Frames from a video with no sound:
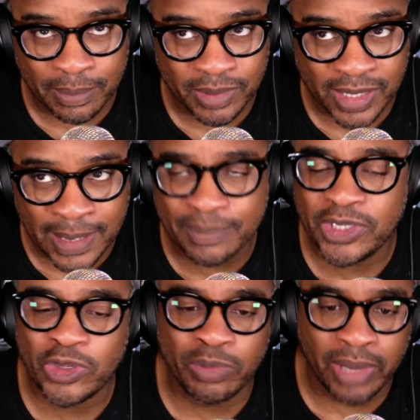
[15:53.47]

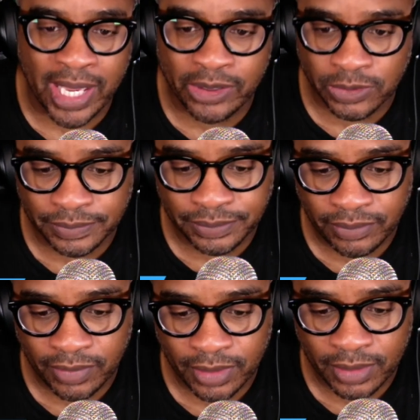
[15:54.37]
uphill battle
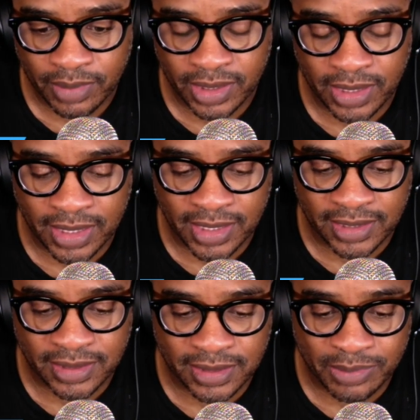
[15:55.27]

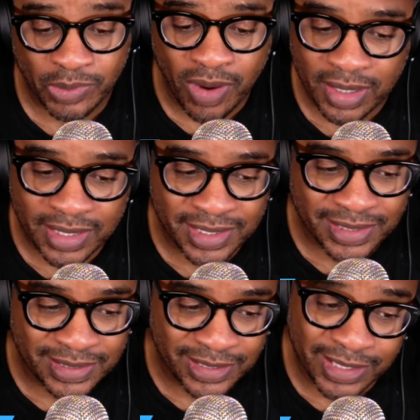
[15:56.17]
because Milwaukee
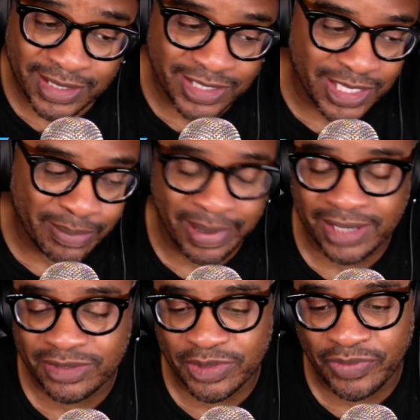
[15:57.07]
is looking to get
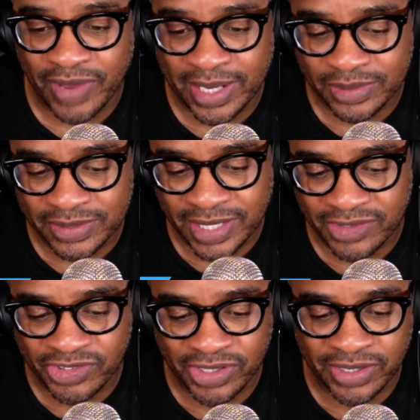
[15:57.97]
back to the finals
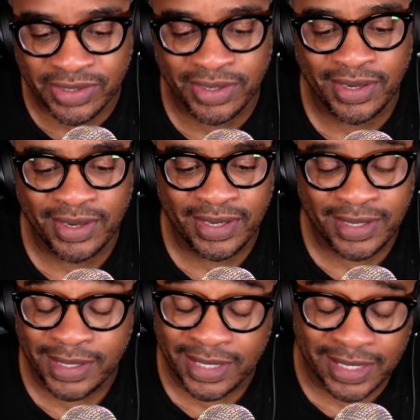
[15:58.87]
next year.
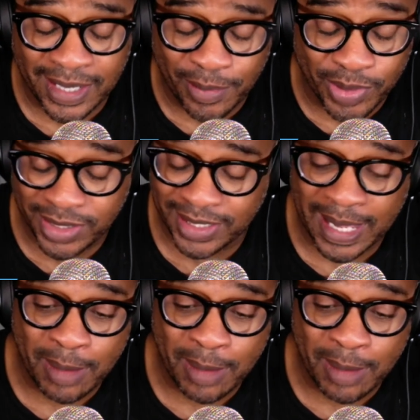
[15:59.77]
I mean, I'm